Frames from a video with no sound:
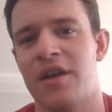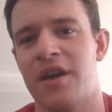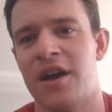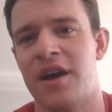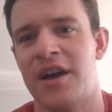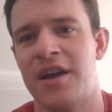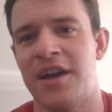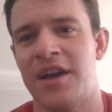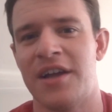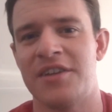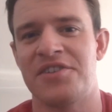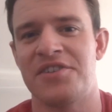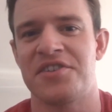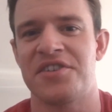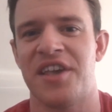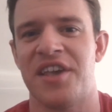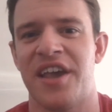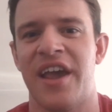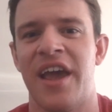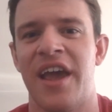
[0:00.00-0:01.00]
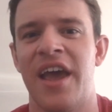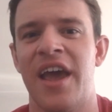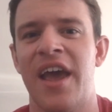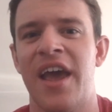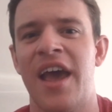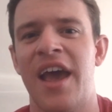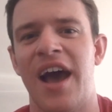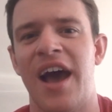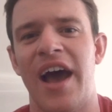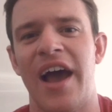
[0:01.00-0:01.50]
Uh, it's just like
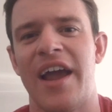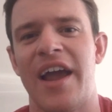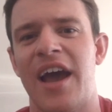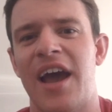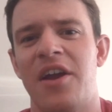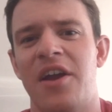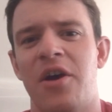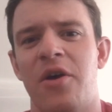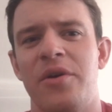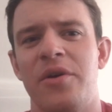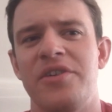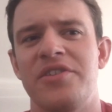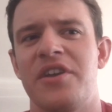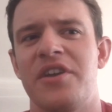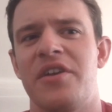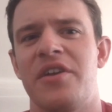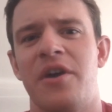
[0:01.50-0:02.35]
I kind of always had